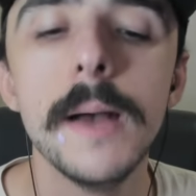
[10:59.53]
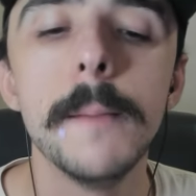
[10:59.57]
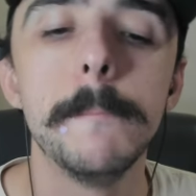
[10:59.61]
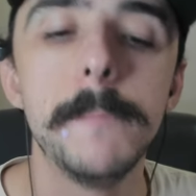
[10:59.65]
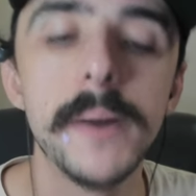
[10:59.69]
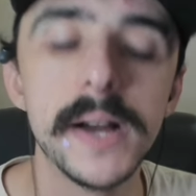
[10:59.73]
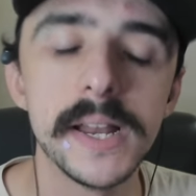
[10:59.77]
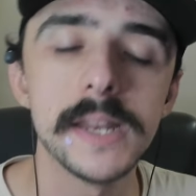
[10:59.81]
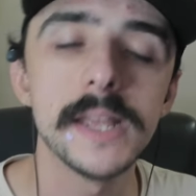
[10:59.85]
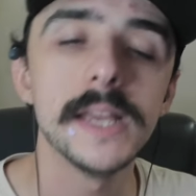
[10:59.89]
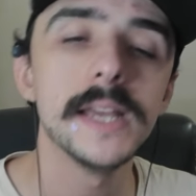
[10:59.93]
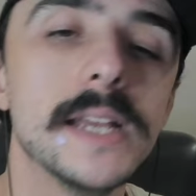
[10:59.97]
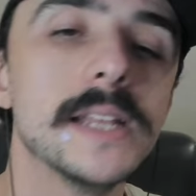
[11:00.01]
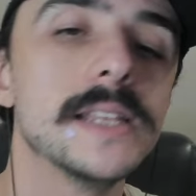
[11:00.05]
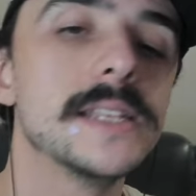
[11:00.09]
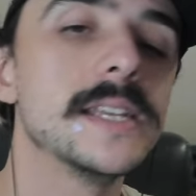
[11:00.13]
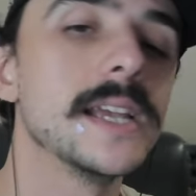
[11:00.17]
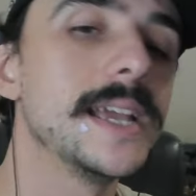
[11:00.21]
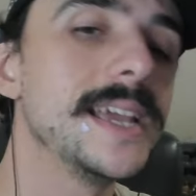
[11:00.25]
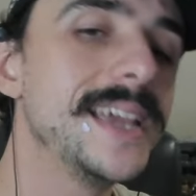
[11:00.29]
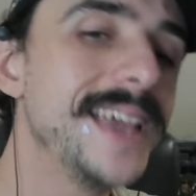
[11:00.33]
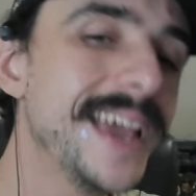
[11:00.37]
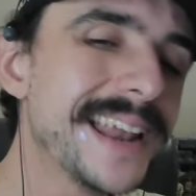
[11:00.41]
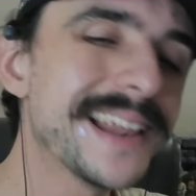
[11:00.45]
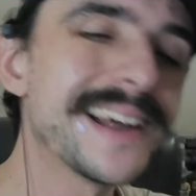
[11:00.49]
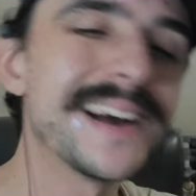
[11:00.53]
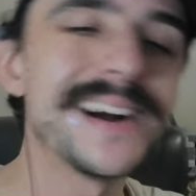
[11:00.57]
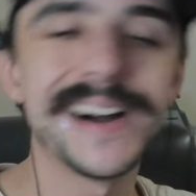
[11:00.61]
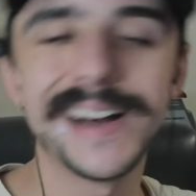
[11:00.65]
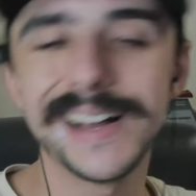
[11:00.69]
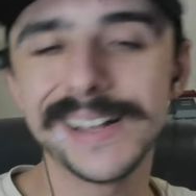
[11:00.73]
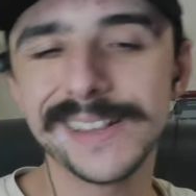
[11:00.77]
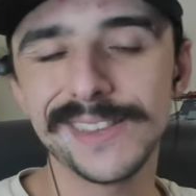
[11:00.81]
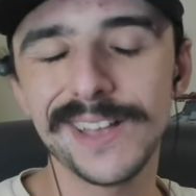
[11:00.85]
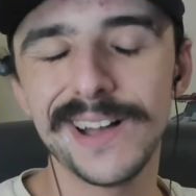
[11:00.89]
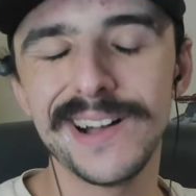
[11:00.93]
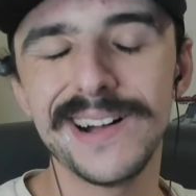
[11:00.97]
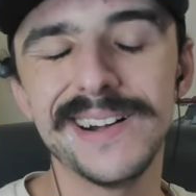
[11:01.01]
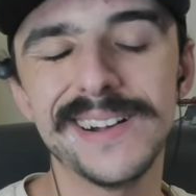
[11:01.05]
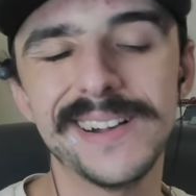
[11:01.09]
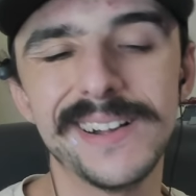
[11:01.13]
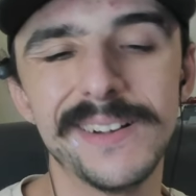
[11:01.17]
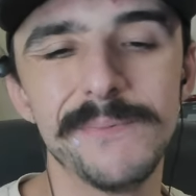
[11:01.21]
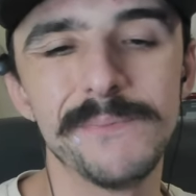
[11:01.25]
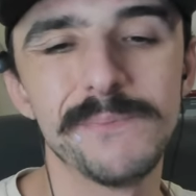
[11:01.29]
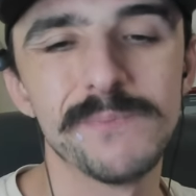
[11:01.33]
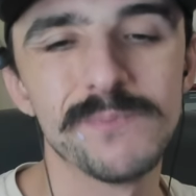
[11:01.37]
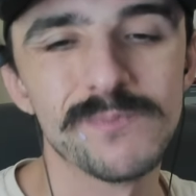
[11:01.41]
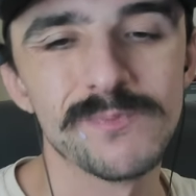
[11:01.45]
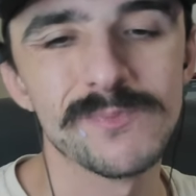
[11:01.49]
But to get a hot dog
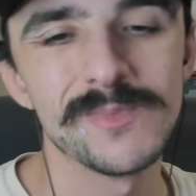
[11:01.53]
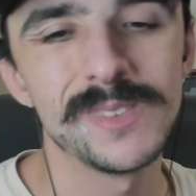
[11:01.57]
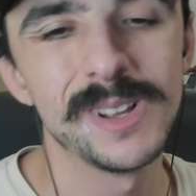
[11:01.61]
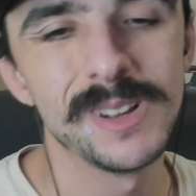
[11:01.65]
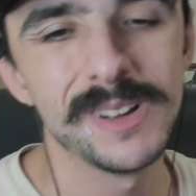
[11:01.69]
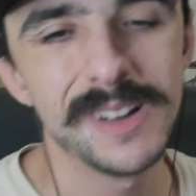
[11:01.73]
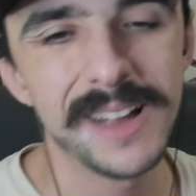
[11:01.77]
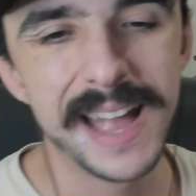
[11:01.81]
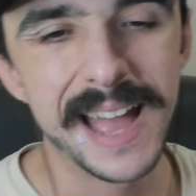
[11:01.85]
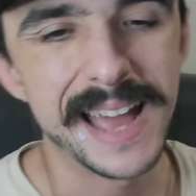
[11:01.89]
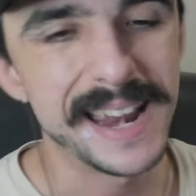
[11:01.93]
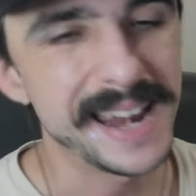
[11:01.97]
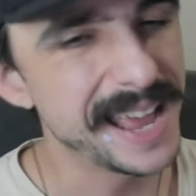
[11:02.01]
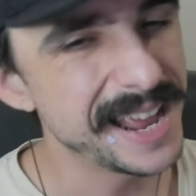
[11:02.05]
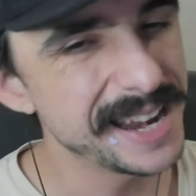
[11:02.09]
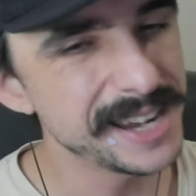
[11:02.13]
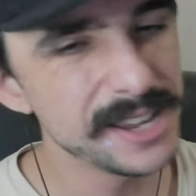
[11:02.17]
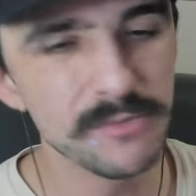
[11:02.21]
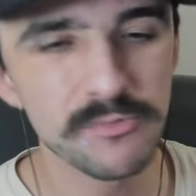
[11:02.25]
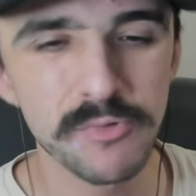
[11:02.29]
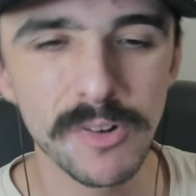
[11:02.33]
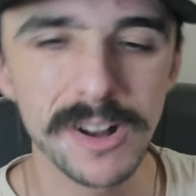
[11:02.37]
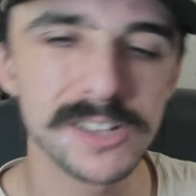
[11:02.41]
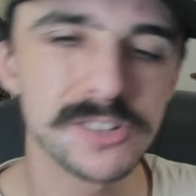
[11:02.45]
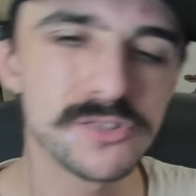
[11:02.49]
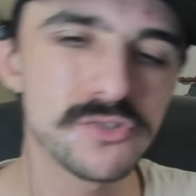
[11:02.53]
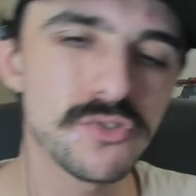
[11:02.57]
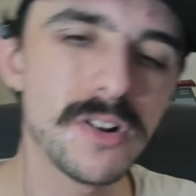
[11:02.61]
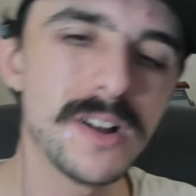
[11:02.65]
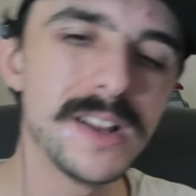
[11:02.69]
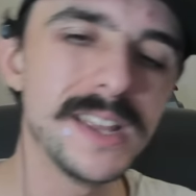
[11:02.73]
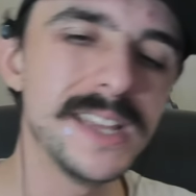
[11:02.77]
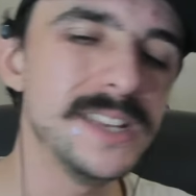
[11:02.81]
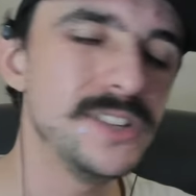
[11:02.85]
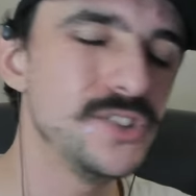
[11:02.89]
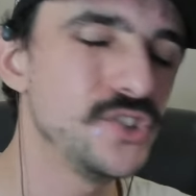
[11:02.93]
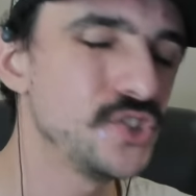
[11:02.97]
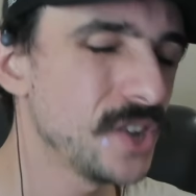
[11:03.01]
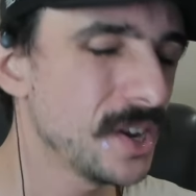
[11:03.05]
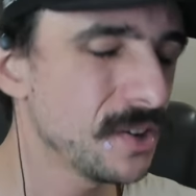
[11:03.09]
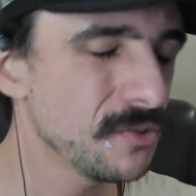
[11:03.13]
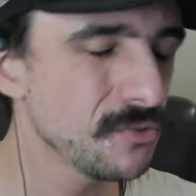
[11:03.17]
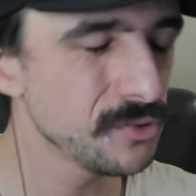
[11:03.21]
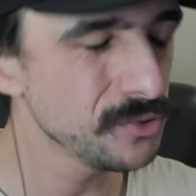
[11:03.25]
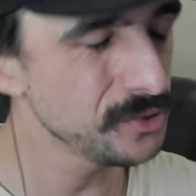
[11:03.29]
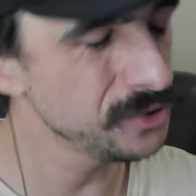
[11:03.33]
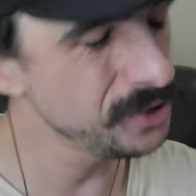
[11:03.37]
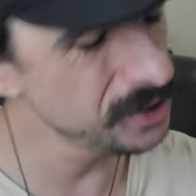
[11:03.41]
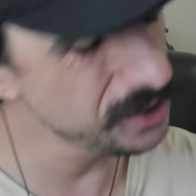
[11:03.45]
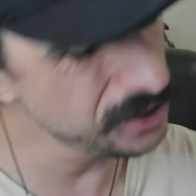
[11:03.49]
at any restaurant in
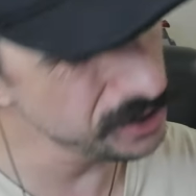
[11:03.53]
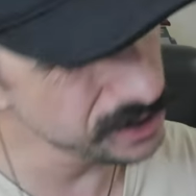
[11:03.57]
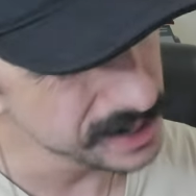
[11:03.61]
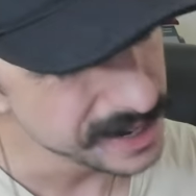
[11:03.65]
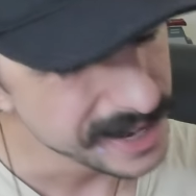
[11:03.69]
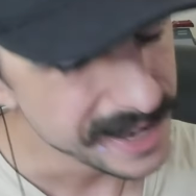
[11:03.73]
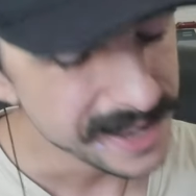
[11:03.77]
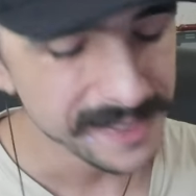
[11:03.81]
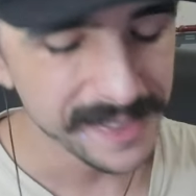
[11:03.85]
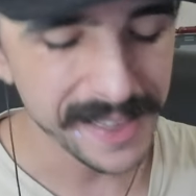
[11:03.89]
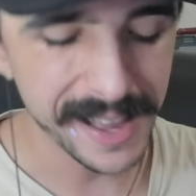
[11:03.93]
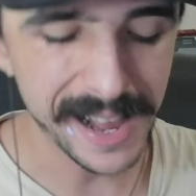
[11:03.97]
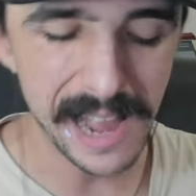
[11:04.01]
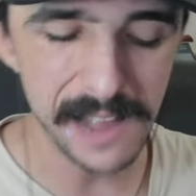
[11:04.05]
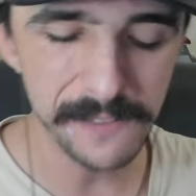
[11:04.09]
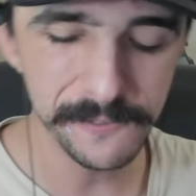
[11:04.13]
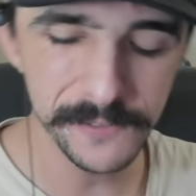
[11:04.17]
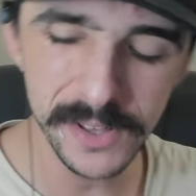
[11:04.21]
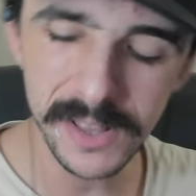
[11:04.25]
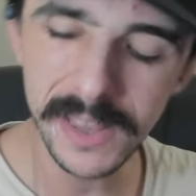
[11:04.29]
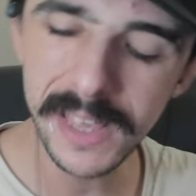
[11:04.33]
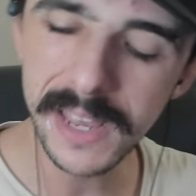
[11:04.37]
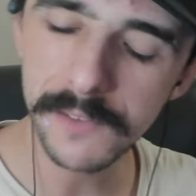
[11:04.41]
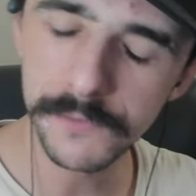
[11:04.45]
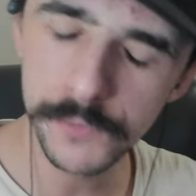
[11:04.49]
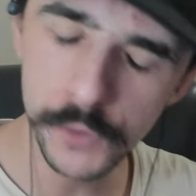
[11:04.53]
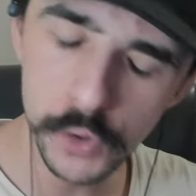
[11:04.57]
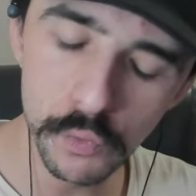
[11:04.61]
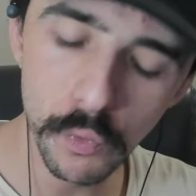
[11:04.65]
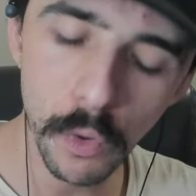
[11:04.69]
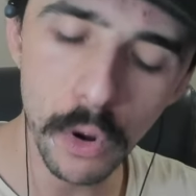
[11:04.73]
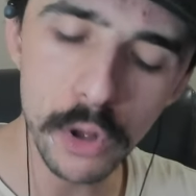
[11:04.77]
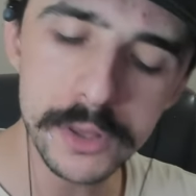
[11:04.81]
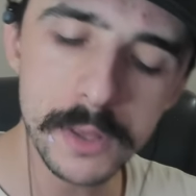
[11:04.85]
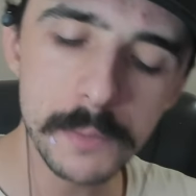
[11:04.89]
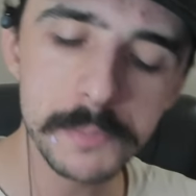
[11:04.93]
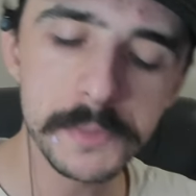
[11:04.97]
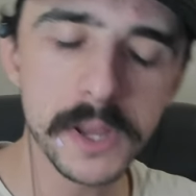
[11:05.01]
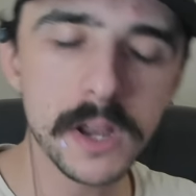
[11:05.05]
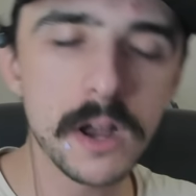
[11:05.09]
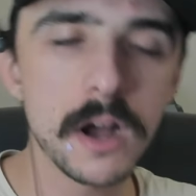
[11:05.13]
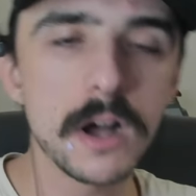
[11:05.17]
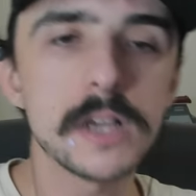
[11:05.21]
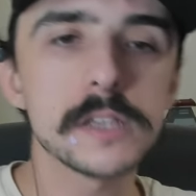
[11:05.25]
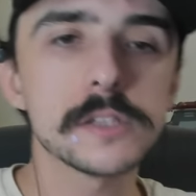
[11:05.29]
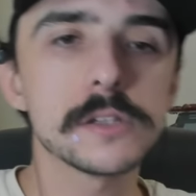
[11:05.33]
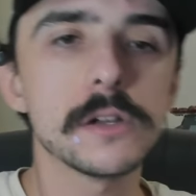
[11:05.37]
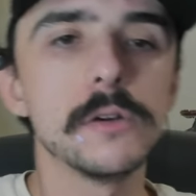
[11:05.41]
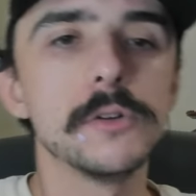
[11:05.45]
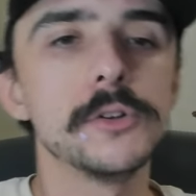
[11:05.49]
general, dude, like I feel like if you rolled up to
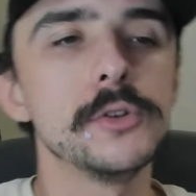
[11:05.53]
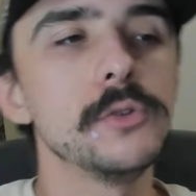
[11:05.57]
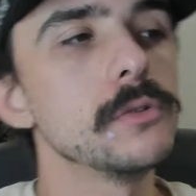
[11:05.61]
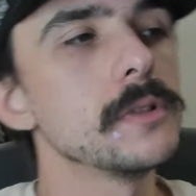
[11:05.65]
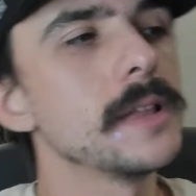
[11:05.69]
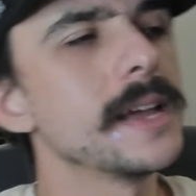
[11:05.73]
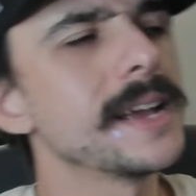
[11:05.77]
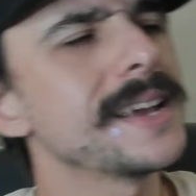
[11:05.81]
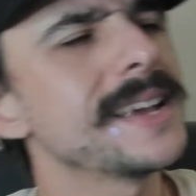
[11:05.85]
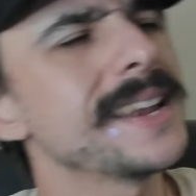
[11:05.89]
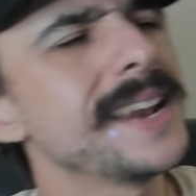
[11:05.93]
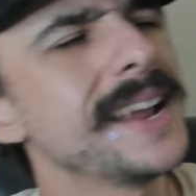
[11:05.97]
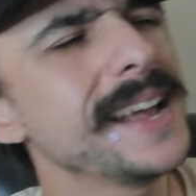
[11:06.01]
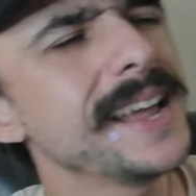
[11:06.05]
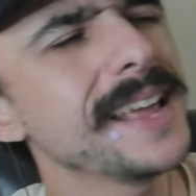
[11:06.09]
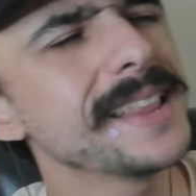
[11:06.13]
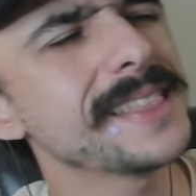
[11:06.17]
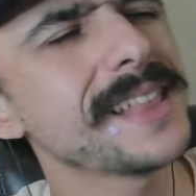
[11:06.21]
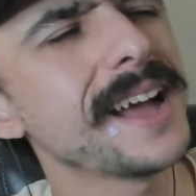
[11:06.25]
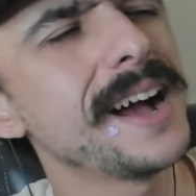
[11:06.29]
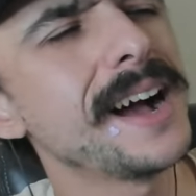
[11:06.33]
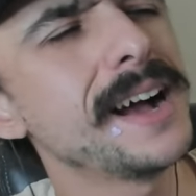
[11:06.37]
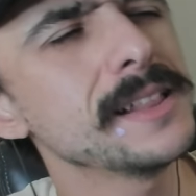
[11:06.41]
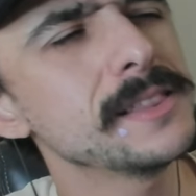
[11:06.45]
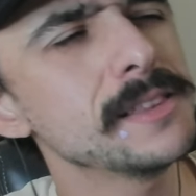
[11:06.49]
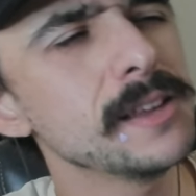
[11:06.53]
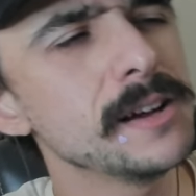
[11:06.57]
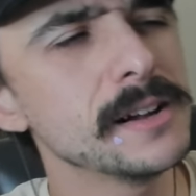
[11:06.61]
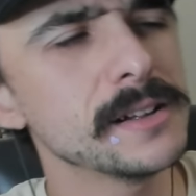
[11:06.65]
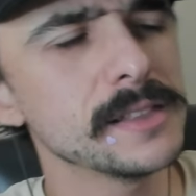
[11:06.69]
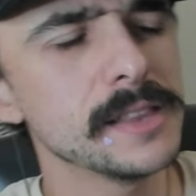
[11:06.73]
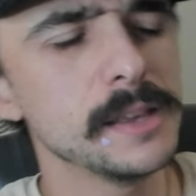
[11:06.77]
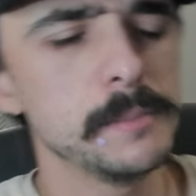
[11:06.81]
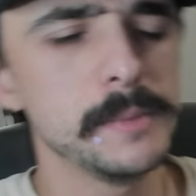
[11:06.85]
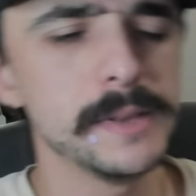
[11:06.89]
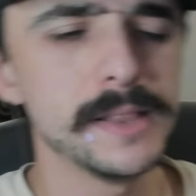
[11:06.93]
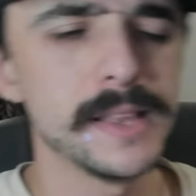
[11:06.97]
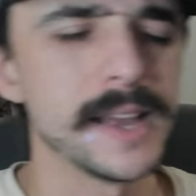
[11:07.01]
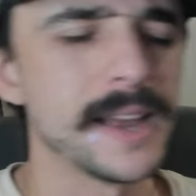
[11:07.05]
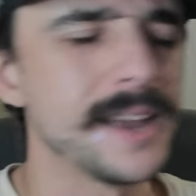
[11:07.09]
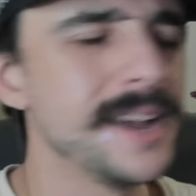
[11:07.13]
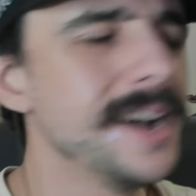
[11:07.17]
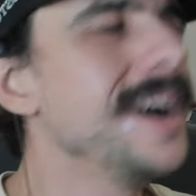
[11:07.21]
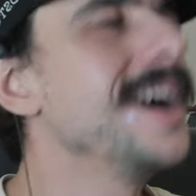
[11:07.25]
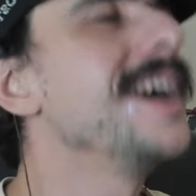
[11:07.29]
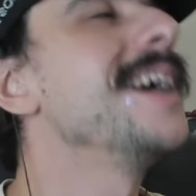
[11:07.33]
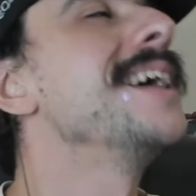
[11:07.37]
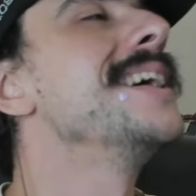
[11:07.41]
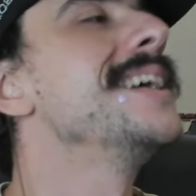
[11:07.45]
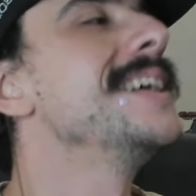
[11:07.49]
Costco and you were like, "Can I get the hot dog?" they'd be like,
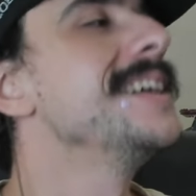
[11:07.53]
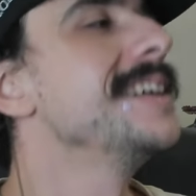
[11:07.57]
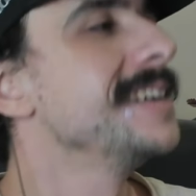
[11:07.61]
"Huh."